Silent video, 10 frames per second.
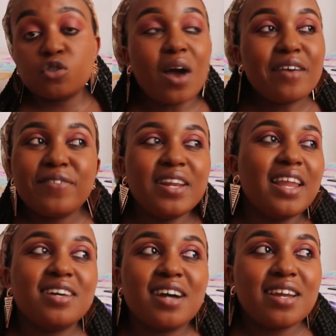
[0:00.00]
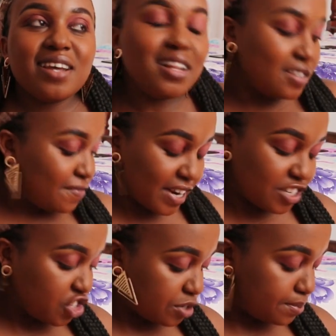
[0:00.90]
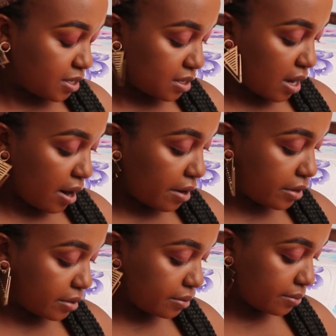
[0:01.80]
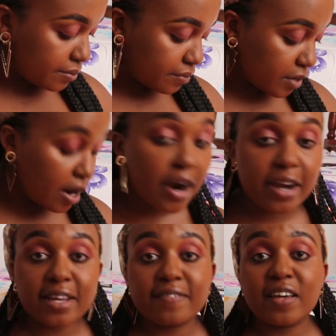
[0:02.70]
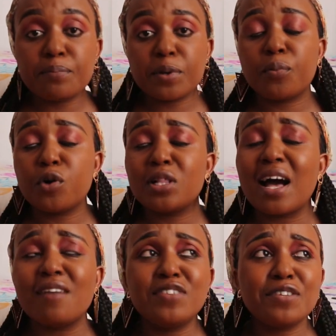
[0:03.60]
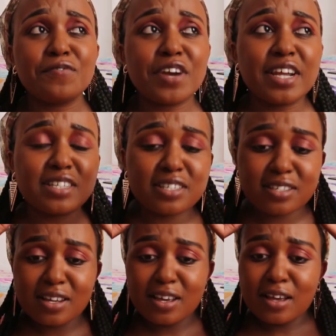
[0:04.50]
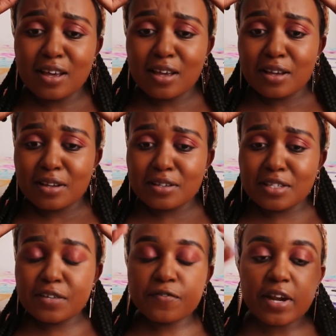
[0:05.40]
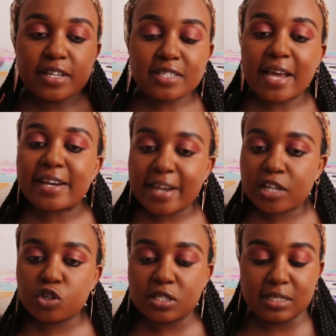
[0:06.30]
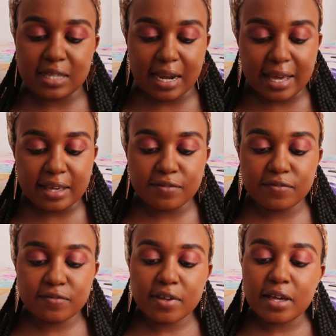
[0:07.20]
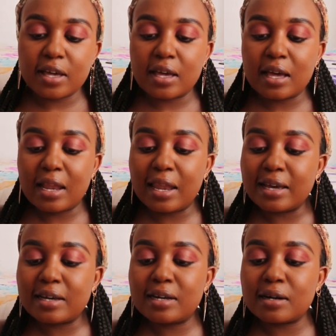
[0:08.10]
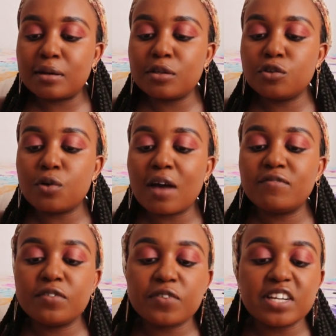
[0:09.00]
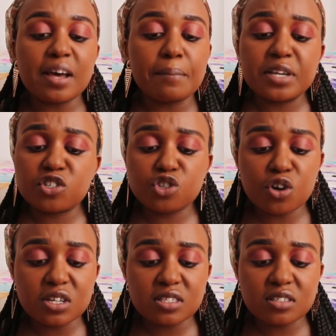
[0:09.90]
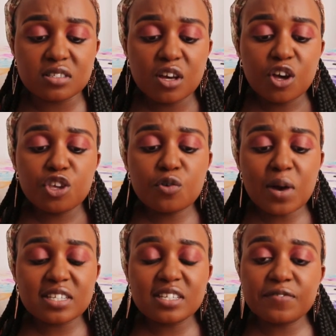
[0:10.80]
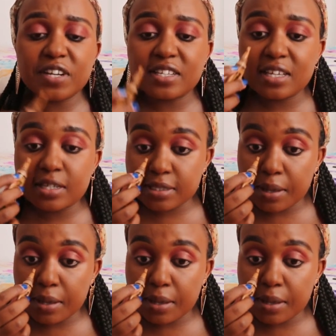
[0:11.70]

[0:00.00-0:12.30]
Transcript: I feel like adult friendships are hard, and then people have different directions as a life. Like you have different ambitions, you want different things.